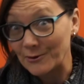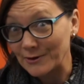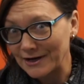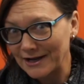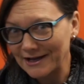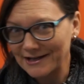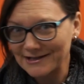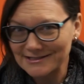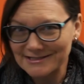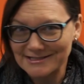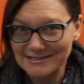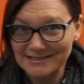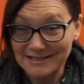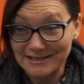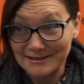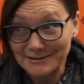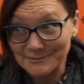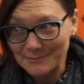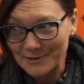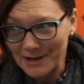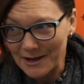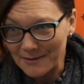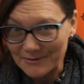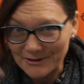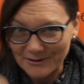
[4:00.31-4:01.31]
and I can see
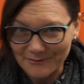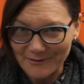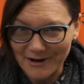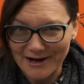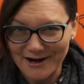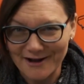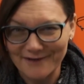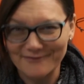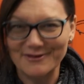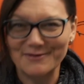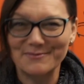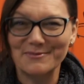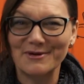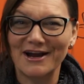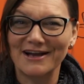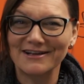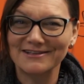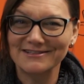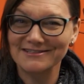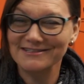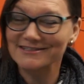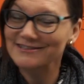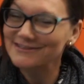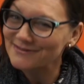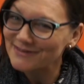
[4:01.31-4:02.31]
them coming right off the
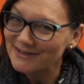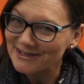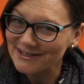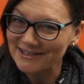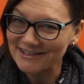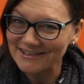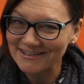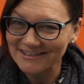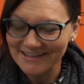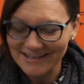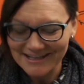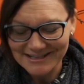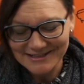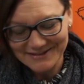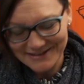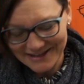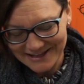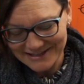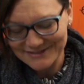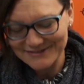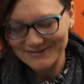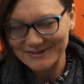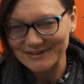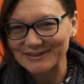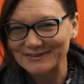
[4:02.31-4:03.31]
press. That's very
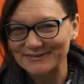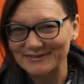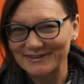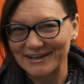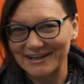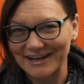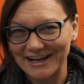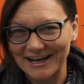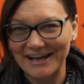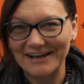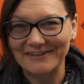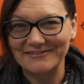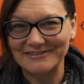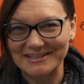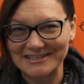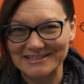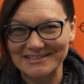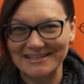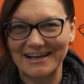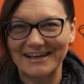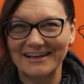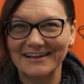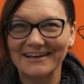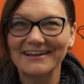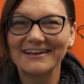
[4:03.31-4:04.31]
fun, I have to
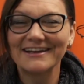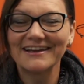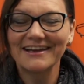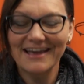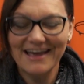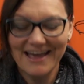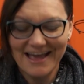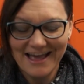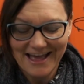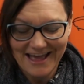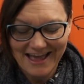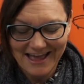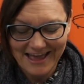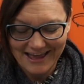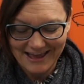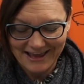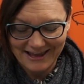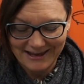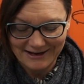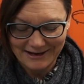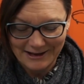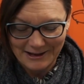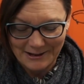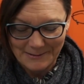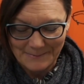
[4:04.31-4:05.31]
say.
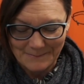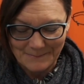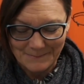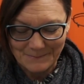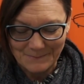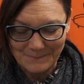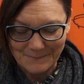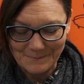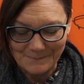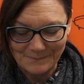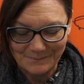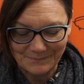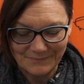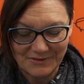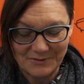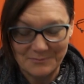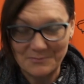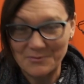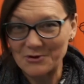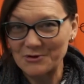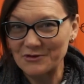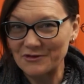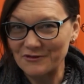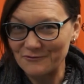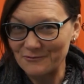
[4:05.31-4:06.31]
And the
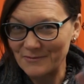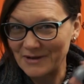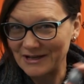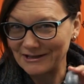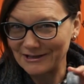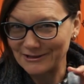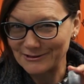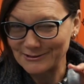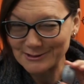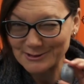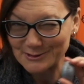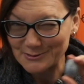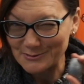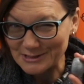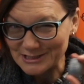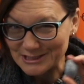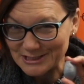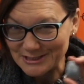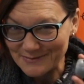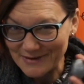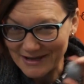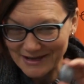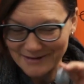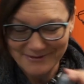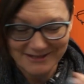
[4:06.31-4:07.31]
birth of my little
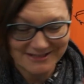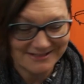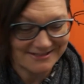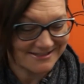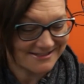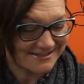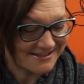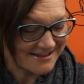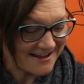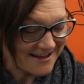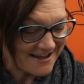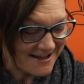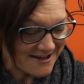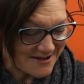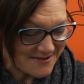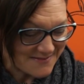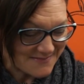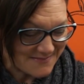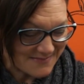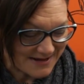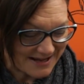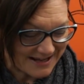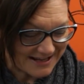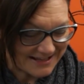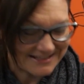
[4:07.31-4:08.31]
Squinchi babies.
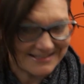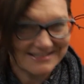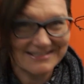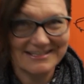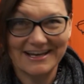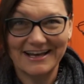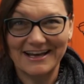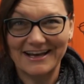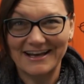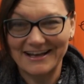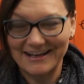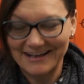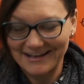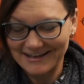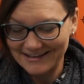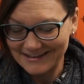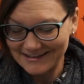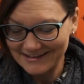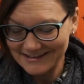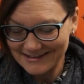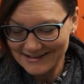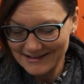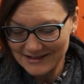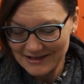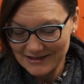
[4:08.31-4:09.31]
But
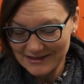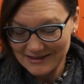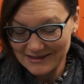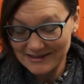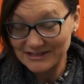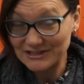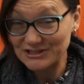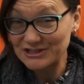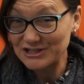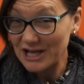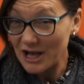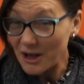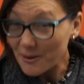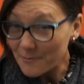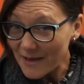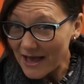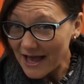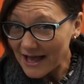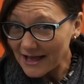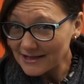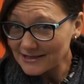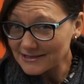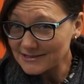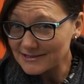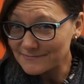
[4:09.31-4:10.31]
the gel
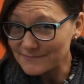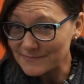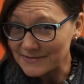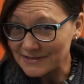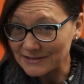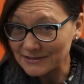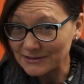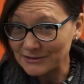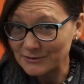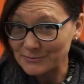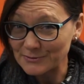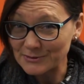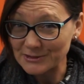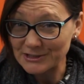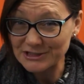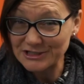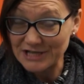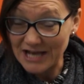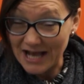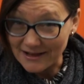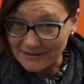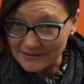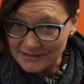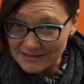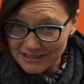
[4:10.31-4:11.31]
pads have been a little more
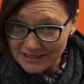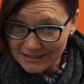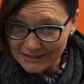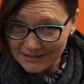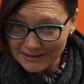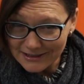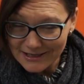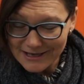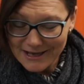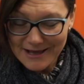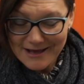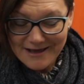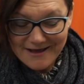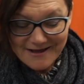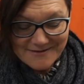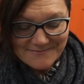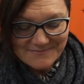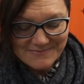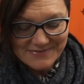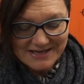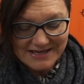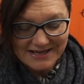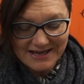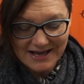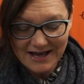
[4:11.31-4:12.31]
challenging
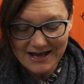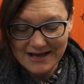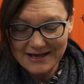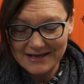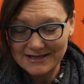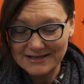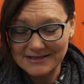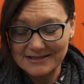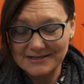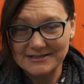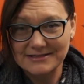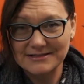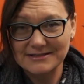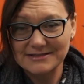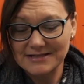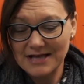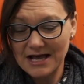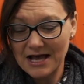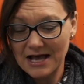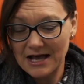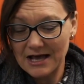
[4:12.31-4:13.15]
because